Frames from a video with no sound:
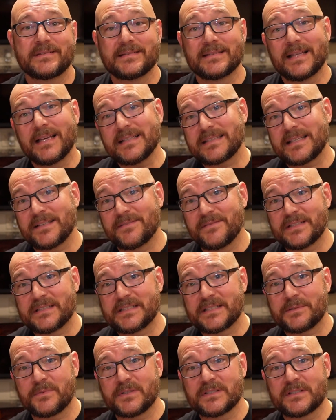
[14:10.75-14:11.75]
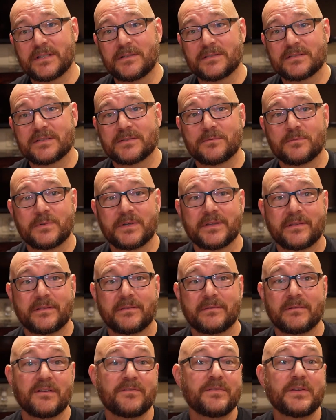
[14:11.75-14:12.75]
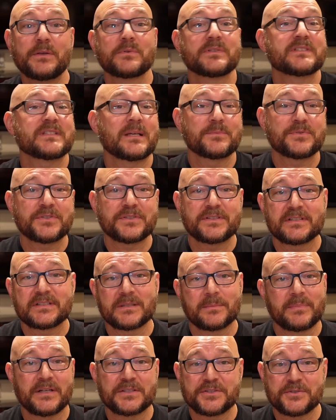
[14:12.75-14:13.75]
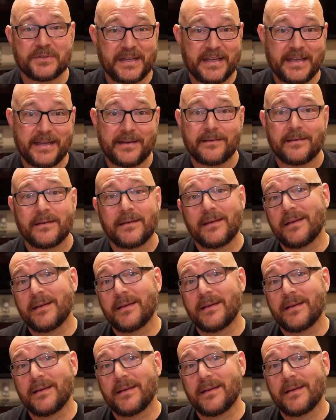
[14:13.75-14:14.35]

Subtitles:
less convincing results with a few assumptions about your head,